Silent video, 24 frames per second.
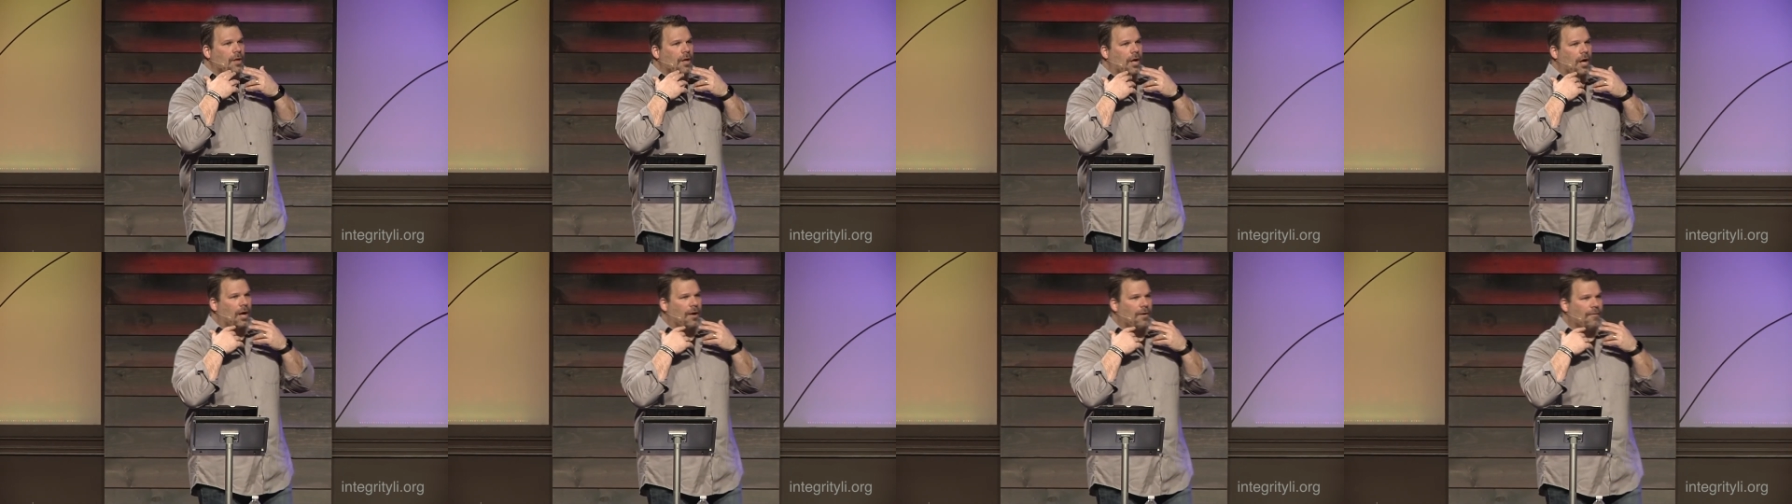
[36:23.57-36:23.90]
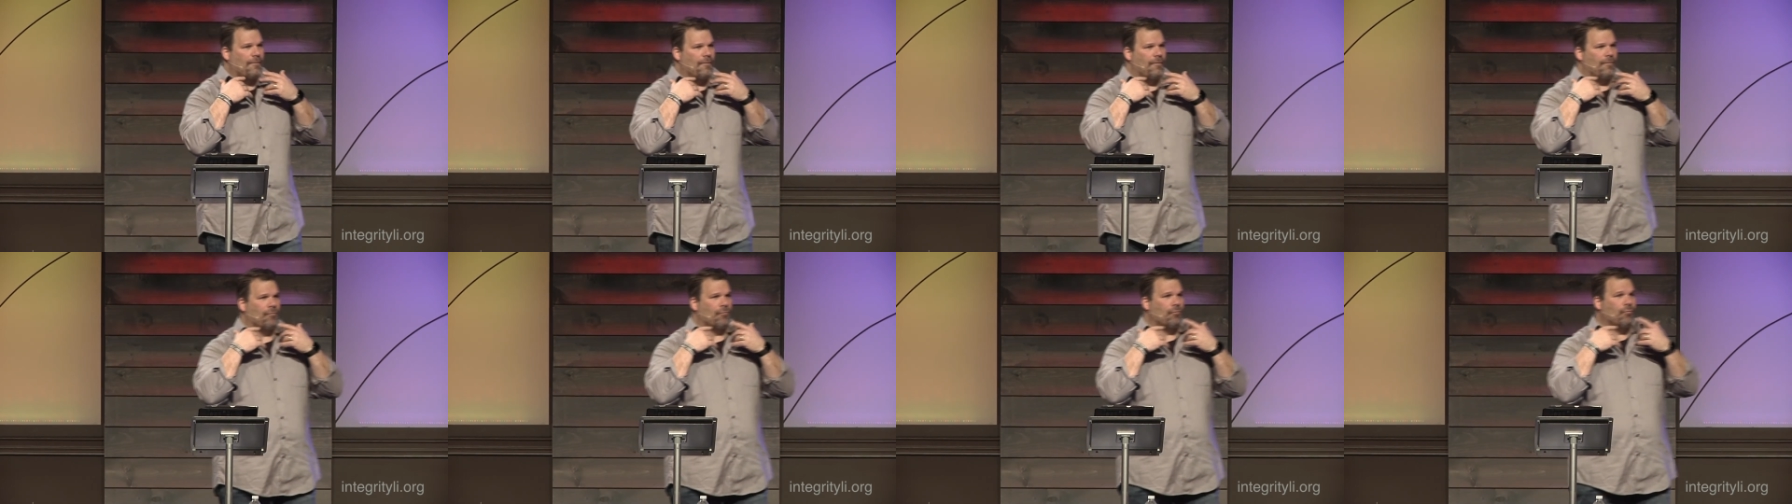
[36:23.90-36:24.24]
uh,
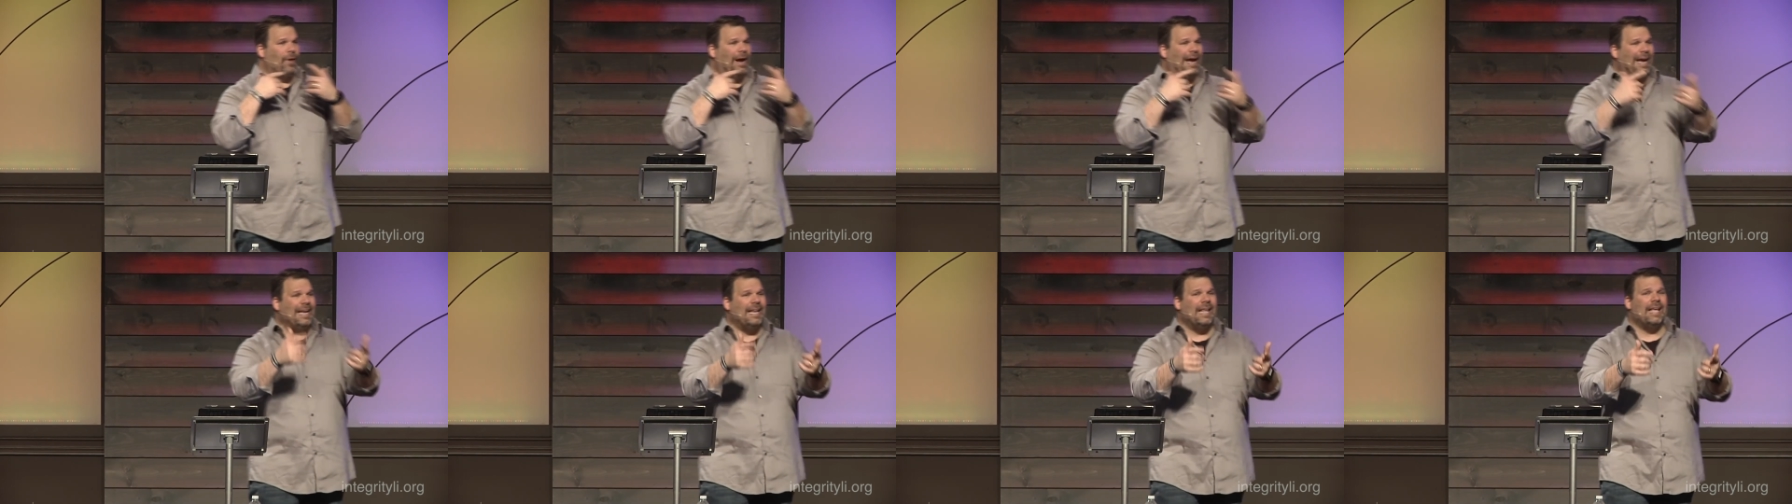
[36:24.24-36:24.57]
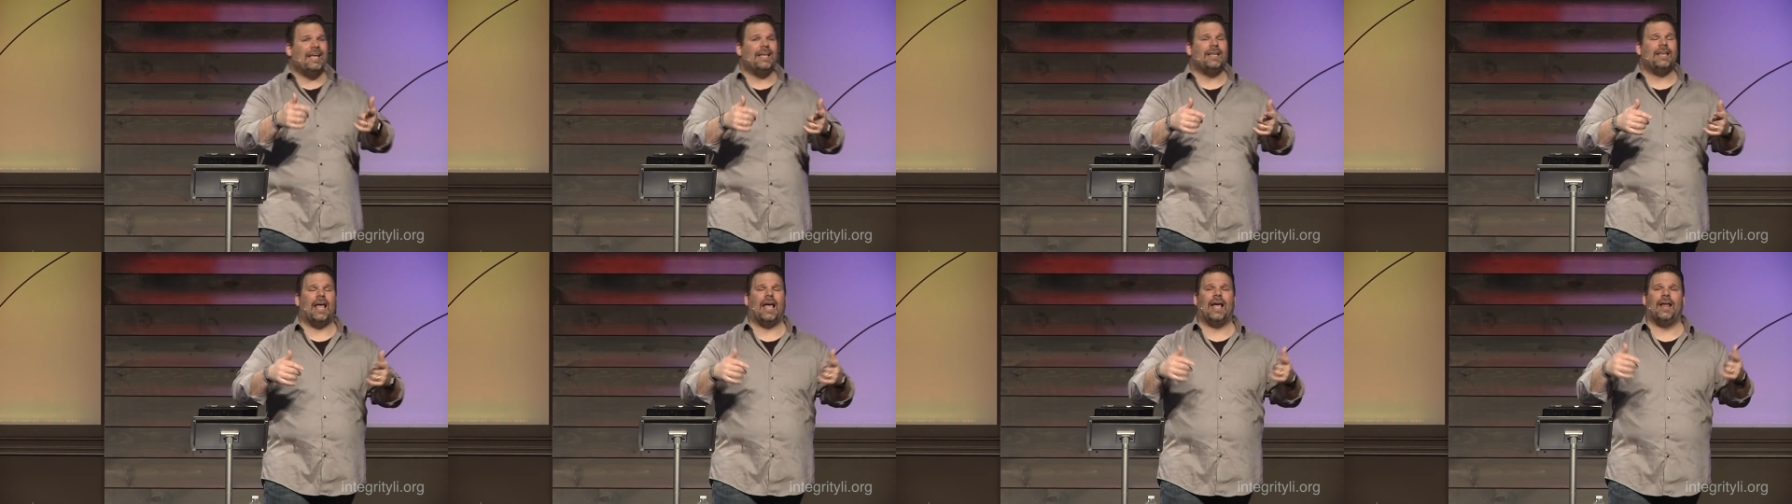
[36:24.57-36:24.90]
read
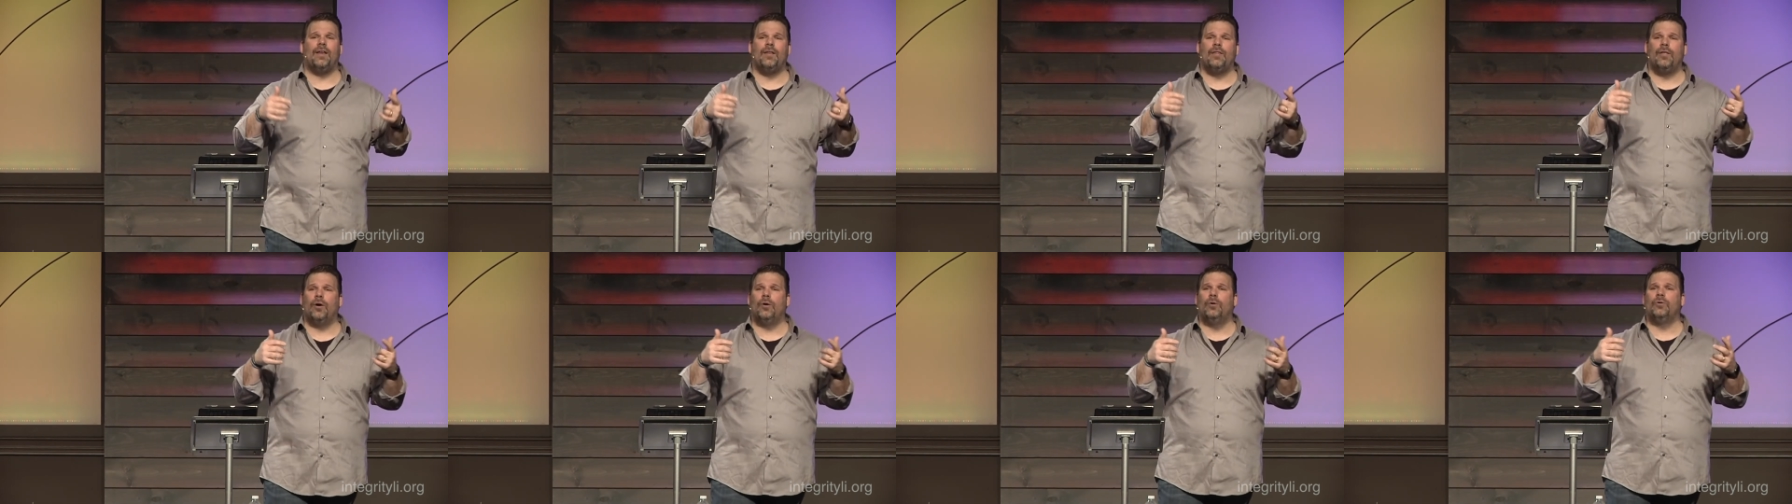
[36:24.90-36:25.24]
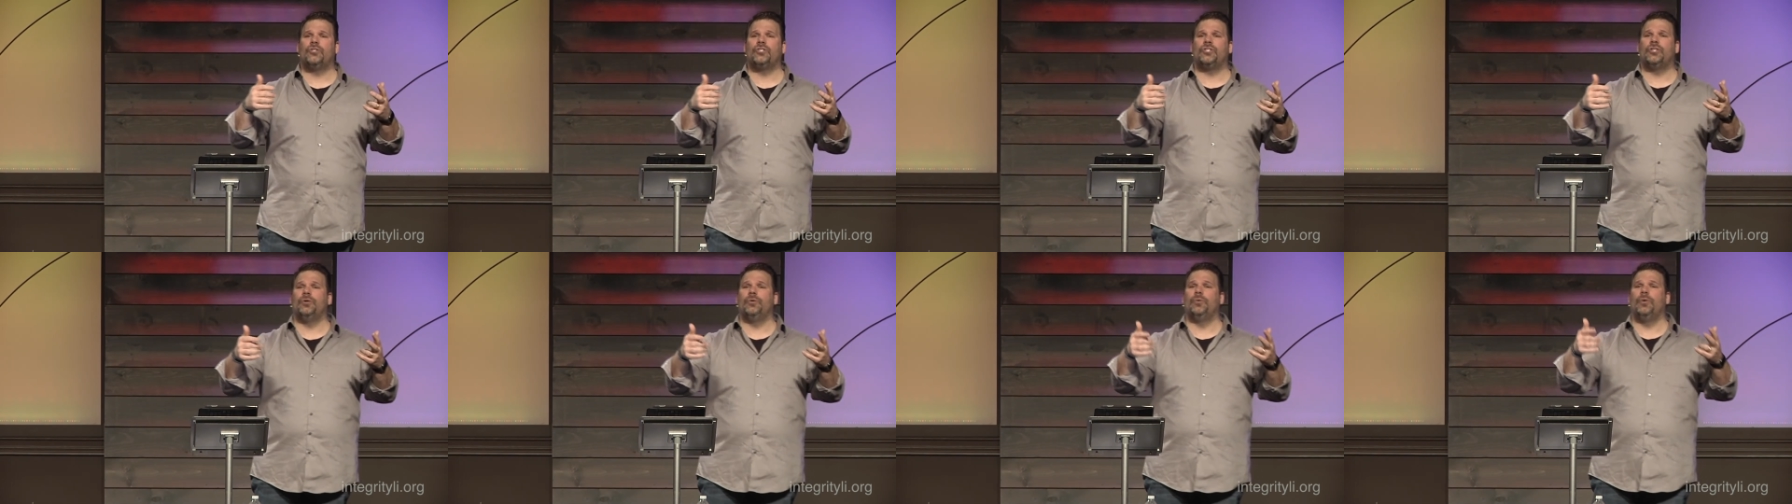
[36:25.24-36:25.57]
it and
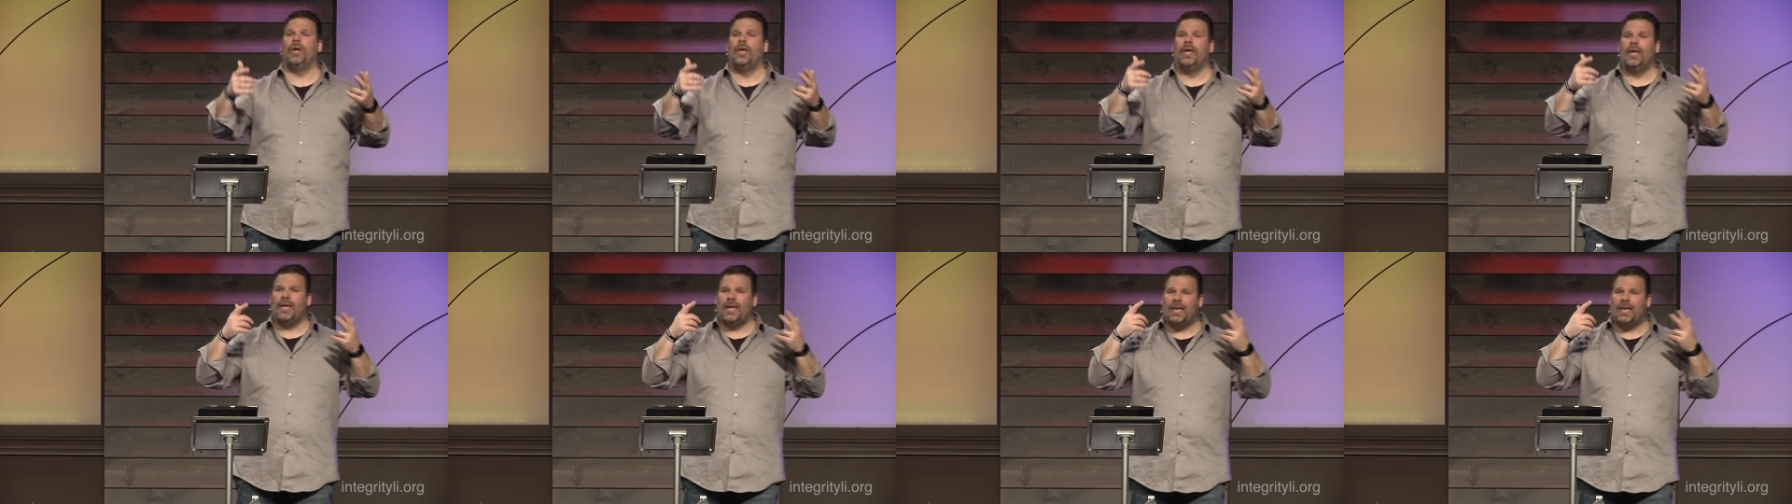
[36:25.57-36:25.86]
those who